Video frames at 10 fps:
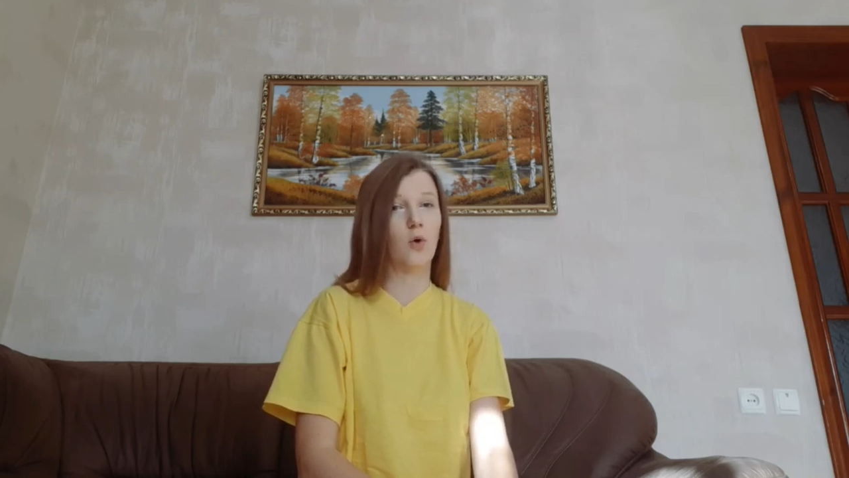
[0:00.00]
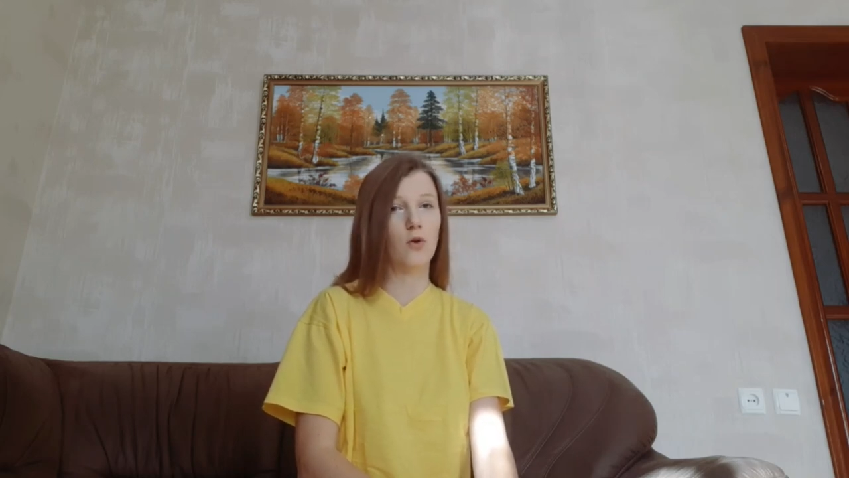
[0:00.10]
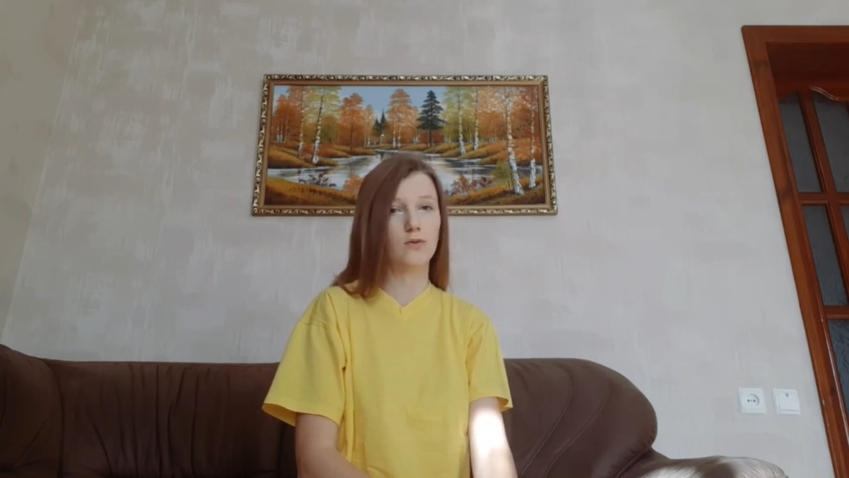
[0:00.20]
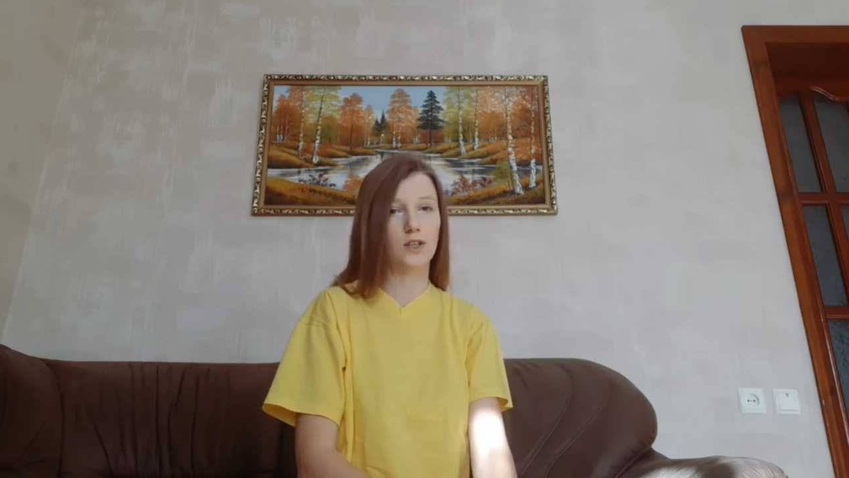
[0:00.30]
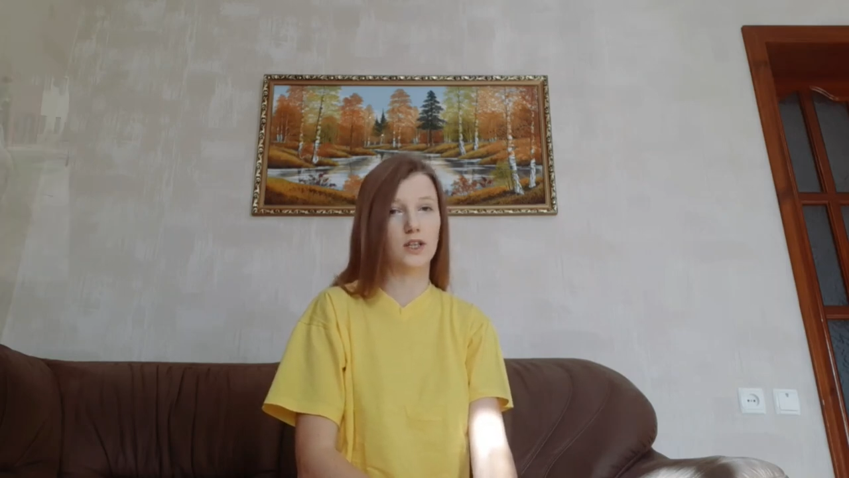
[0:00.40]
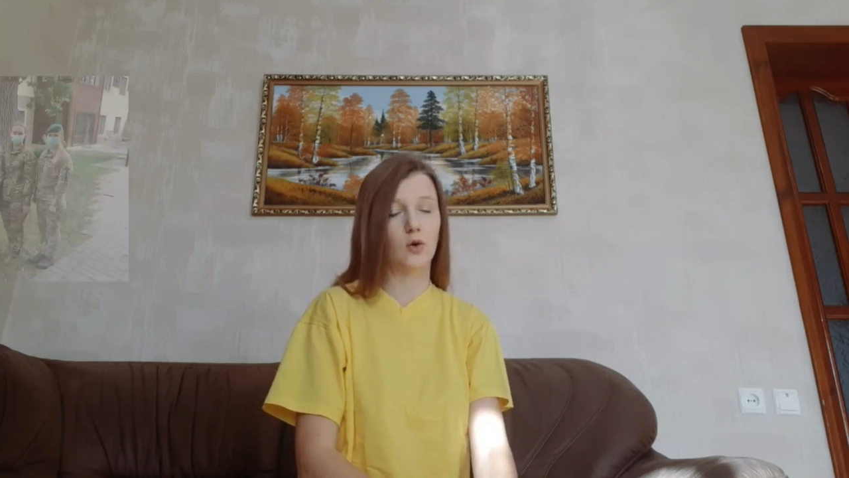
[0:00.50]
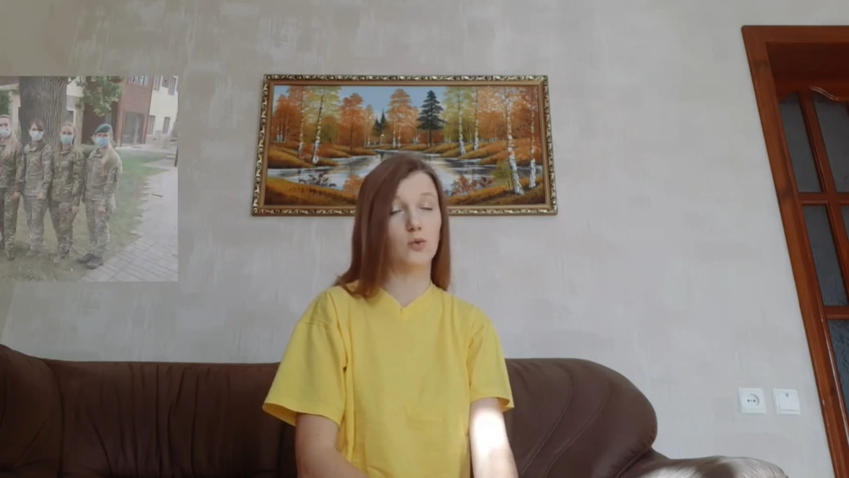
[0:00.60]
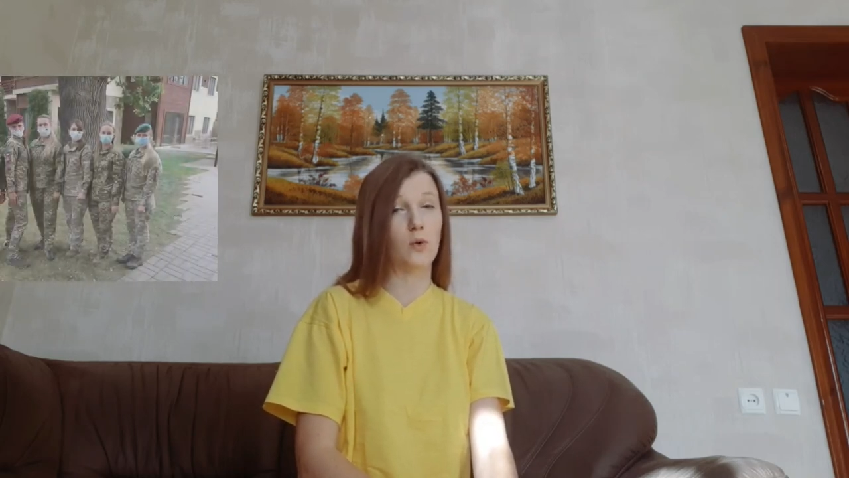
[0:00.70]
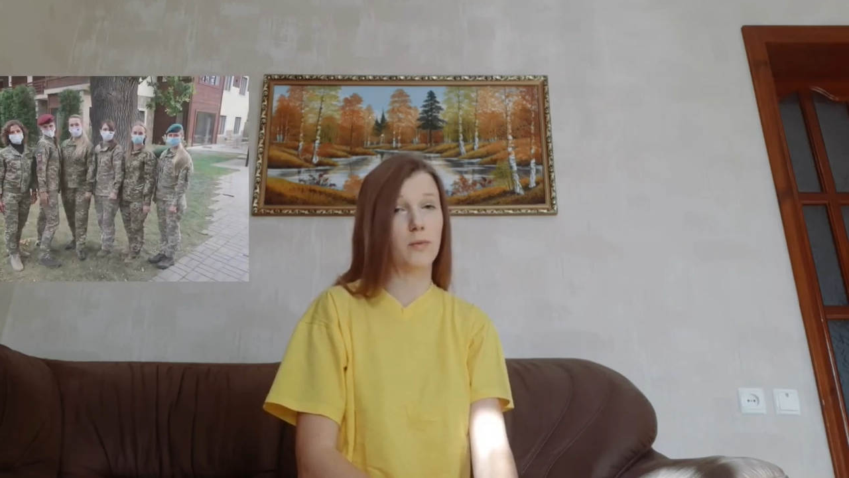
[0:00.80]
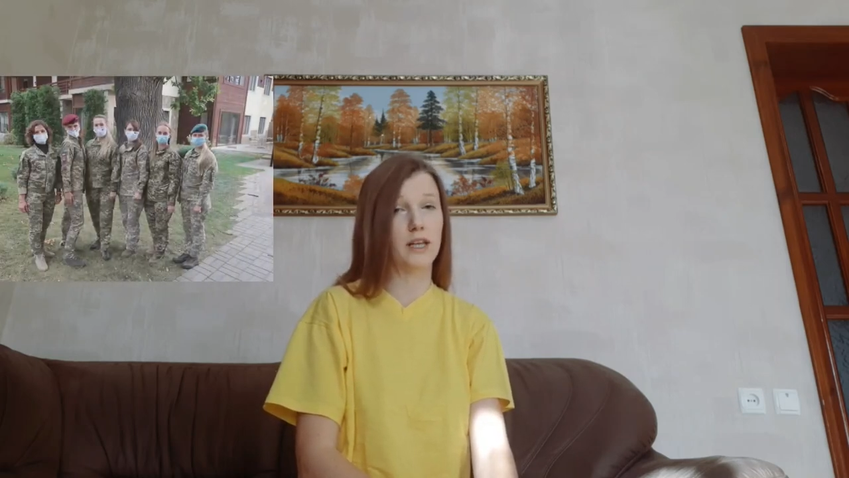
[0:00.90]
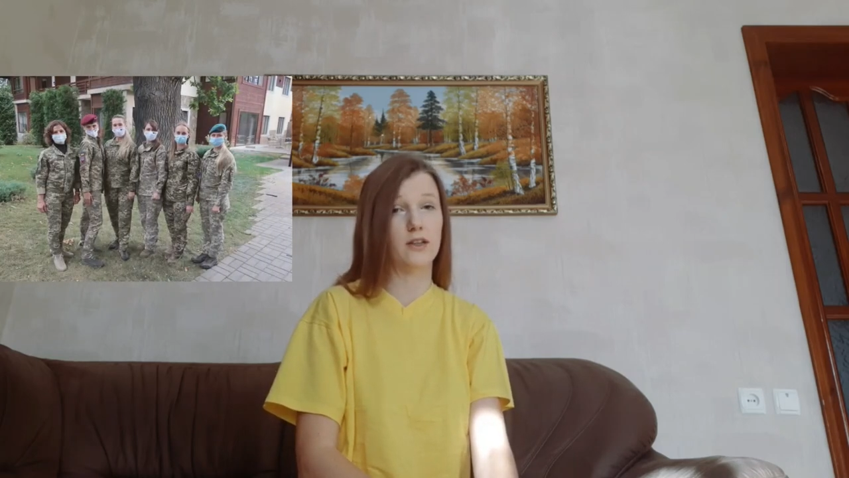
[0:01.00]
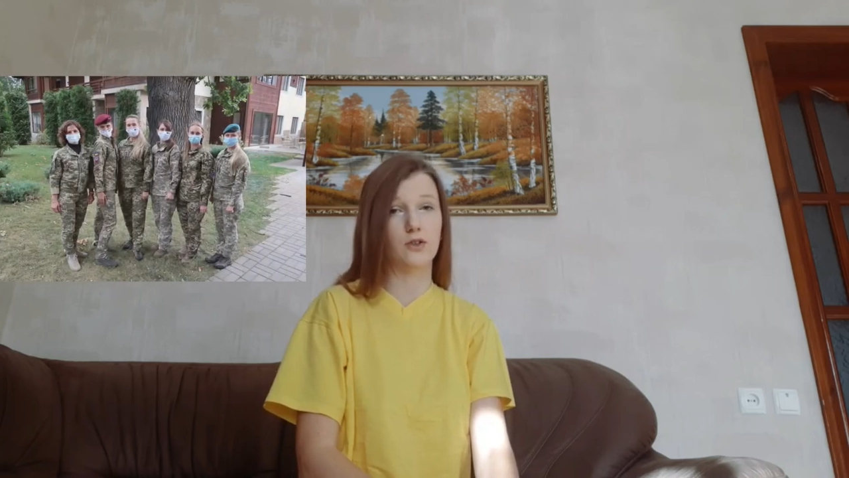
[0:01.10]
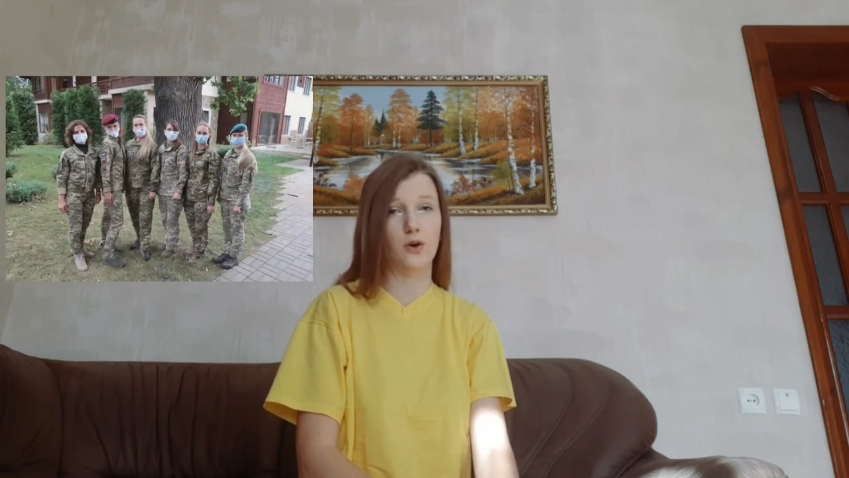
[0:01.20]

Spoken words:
conflict on women and